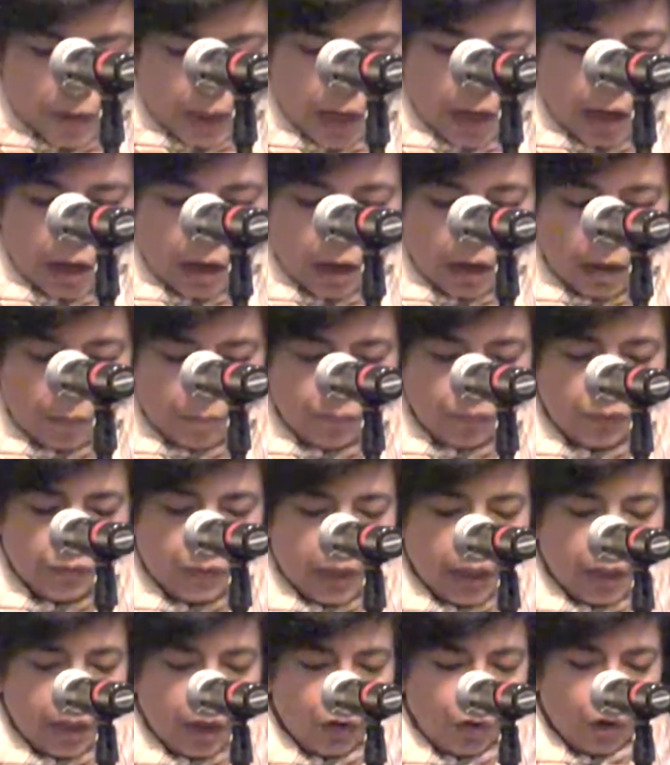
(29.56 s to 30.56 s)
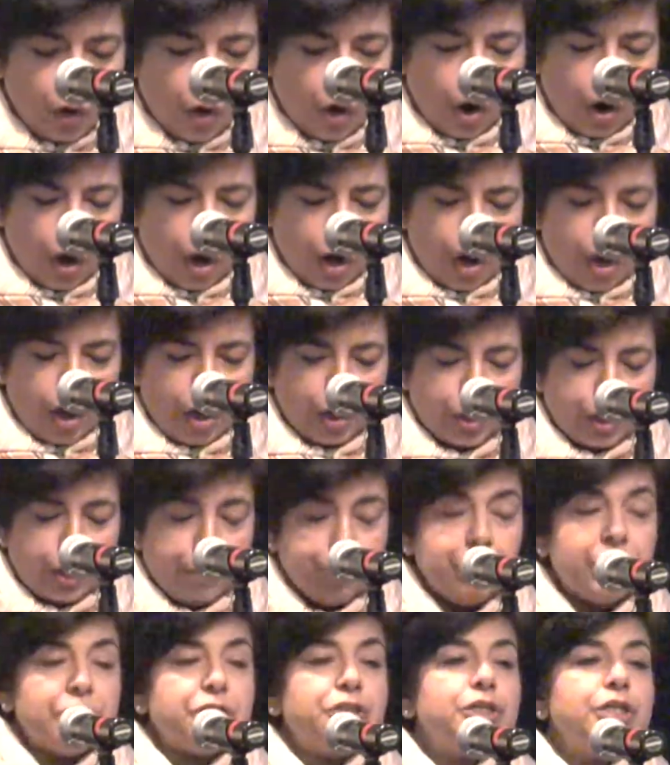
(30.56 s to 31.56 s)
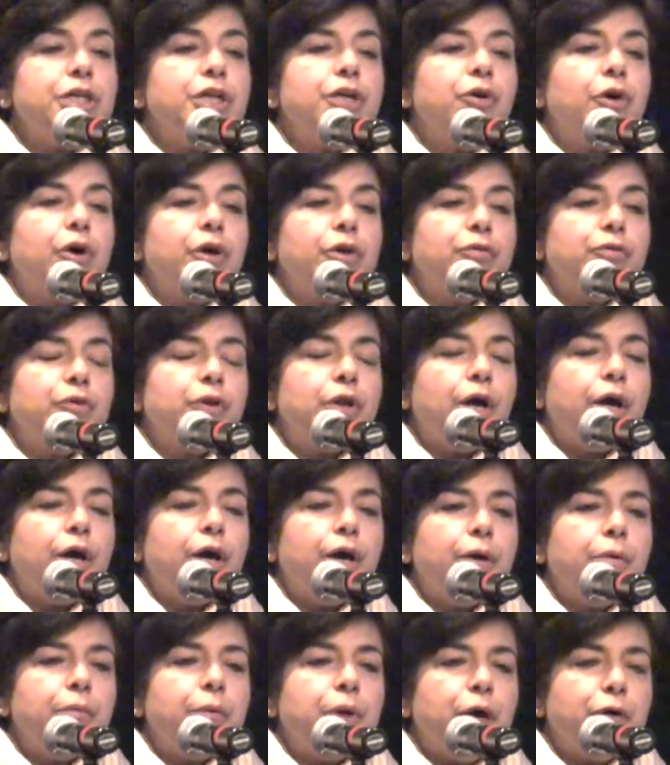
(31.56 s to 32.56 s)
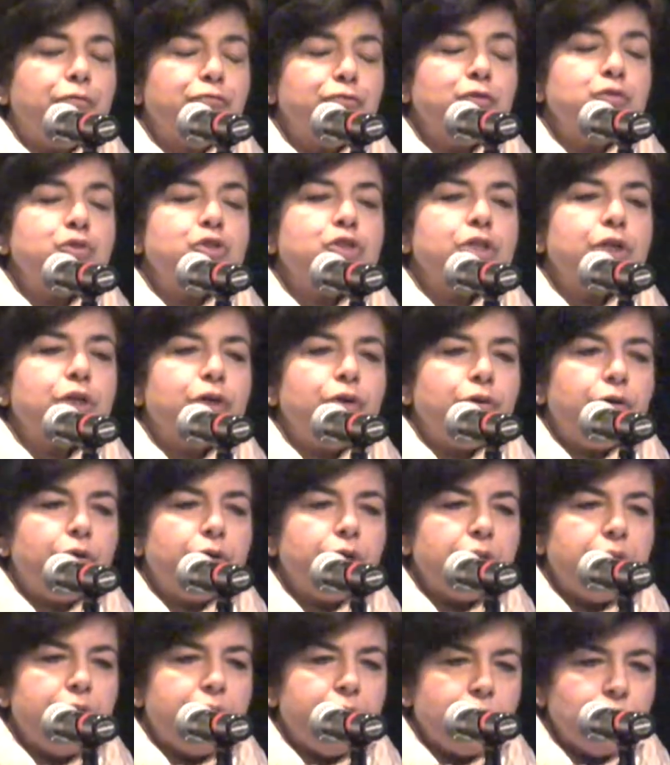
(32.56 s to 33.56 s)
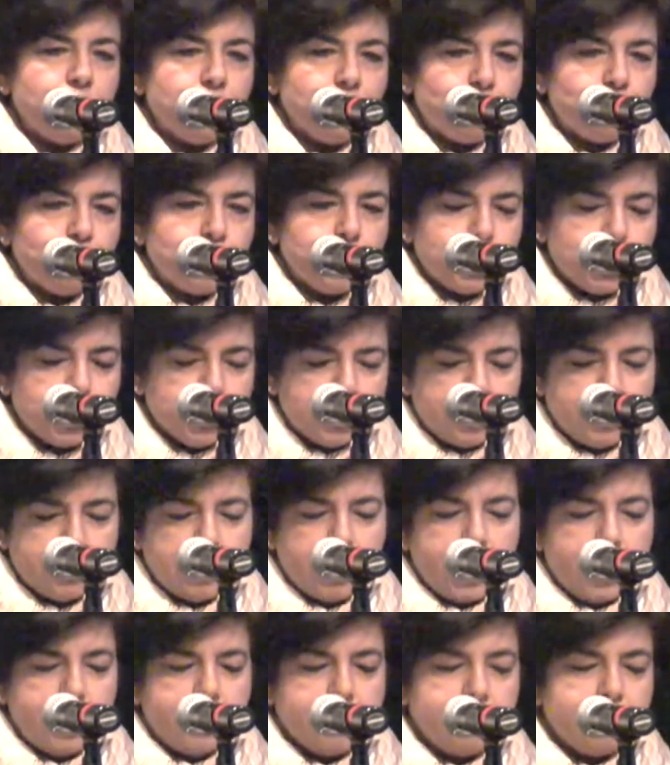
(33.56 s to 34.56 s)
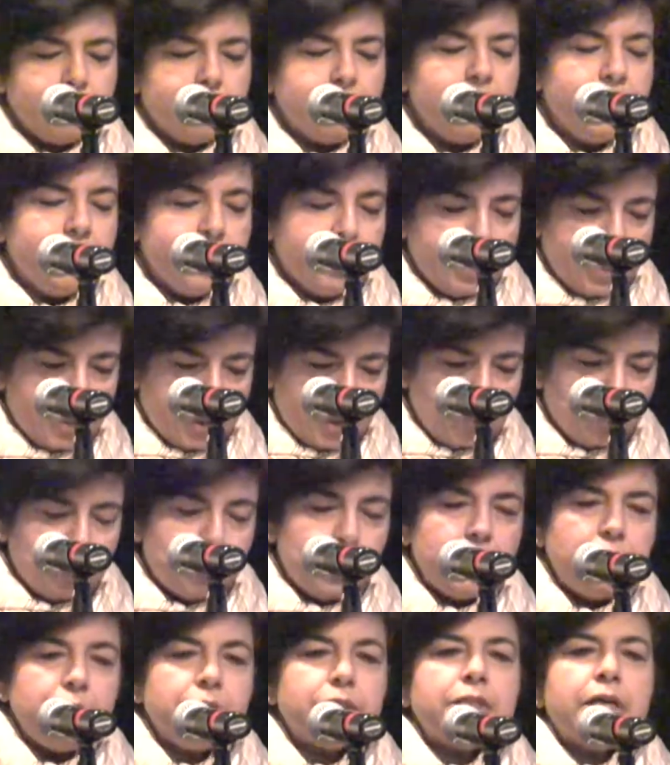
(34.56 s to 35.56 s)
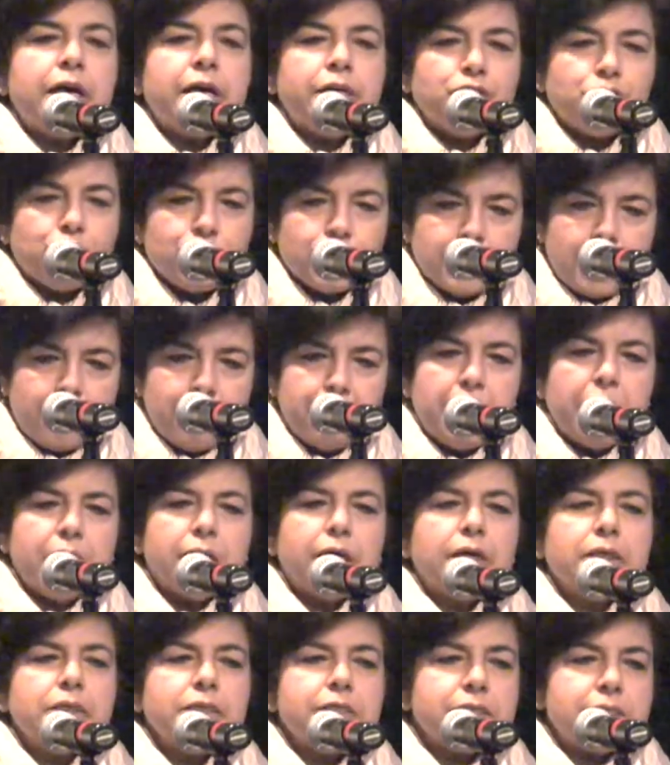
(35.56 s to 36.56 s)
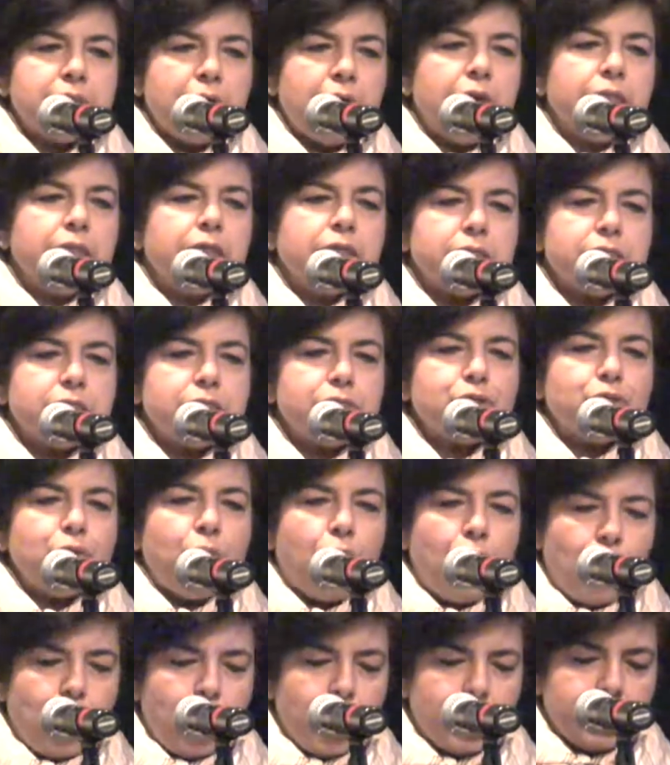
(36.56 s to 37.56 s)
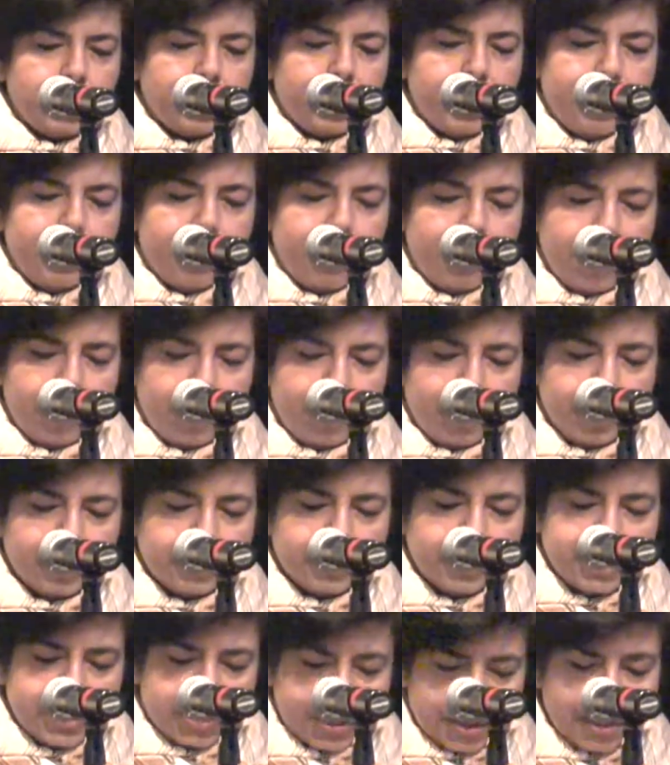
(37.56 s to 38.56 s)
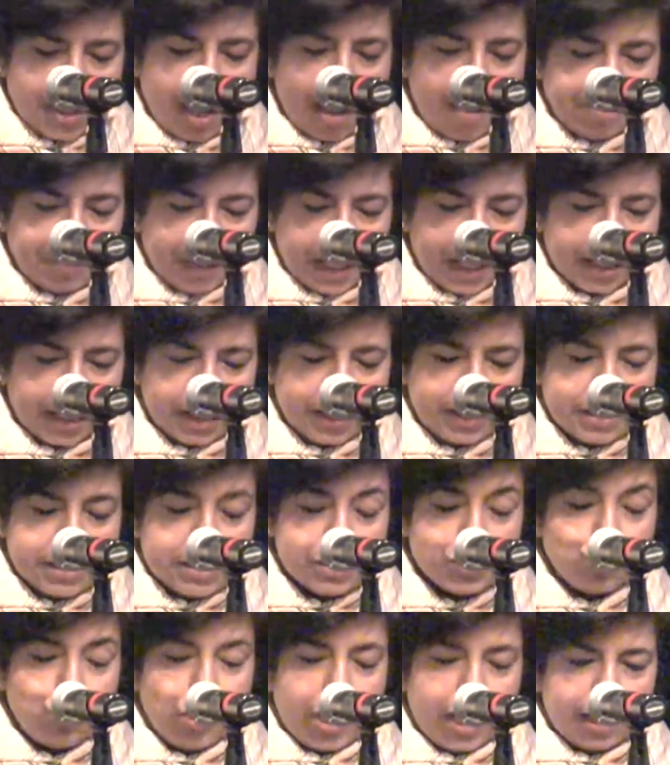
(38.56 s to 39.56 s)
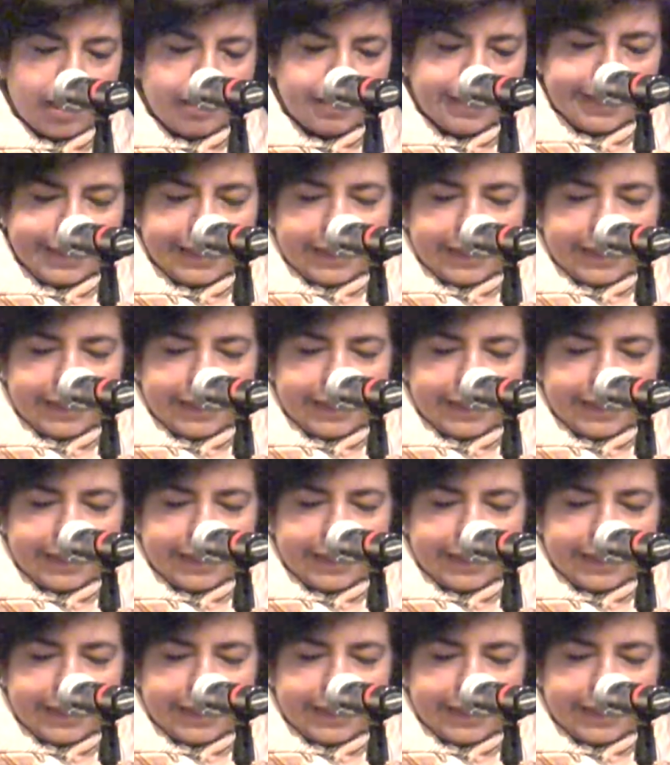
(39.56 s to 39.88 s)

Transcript: a committee on food security and nutrition, and we touched, amongst others, on this topic as well.